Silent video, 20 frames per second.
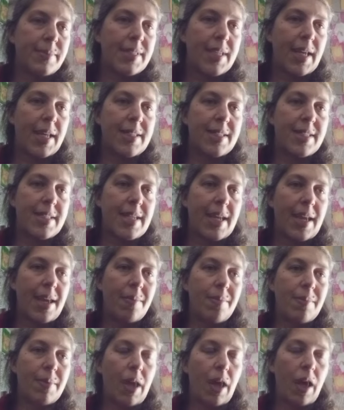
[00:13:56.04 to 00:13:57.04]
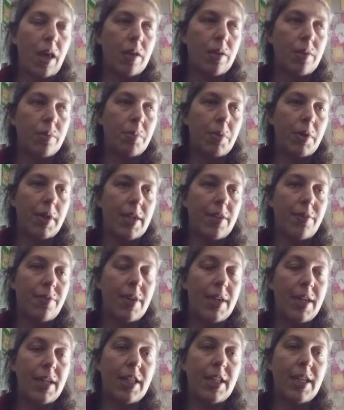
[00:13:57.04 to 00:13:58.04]
Sad to see him go, but he
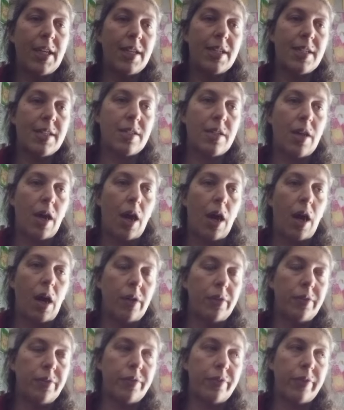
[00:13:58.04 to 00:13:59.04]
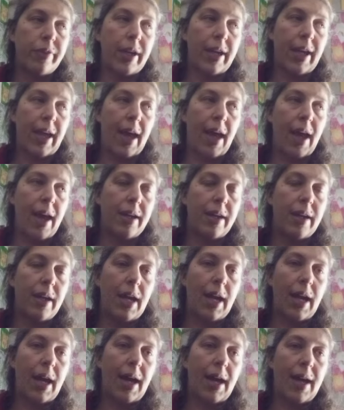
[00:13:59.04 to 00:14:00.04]
really is off
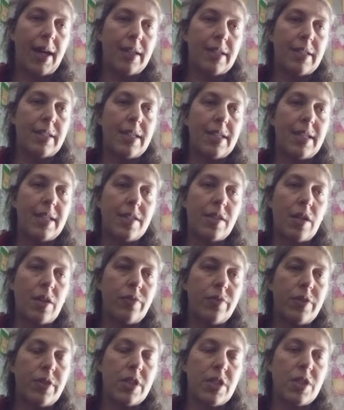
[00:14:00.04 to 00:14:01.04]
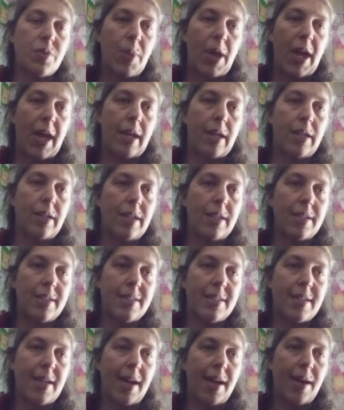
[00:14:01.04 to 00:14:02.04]
again, and he's off to Spain
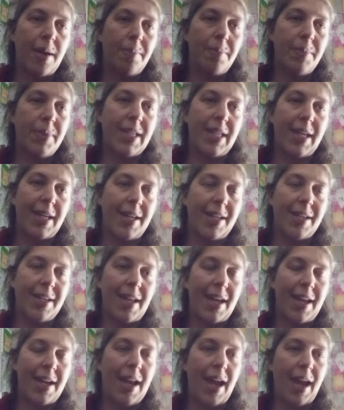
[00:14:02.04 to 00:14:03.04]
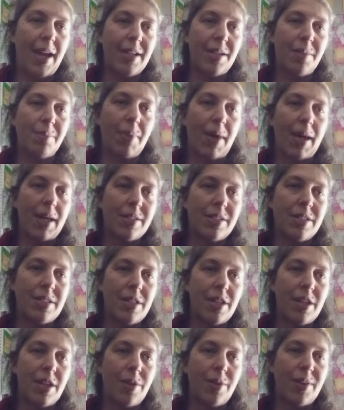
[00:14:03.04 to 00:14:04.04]
this time and then heading back
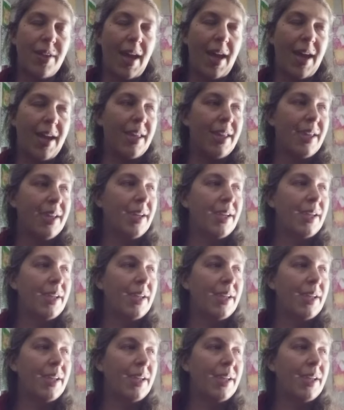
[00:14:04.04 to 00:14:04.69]
to the UK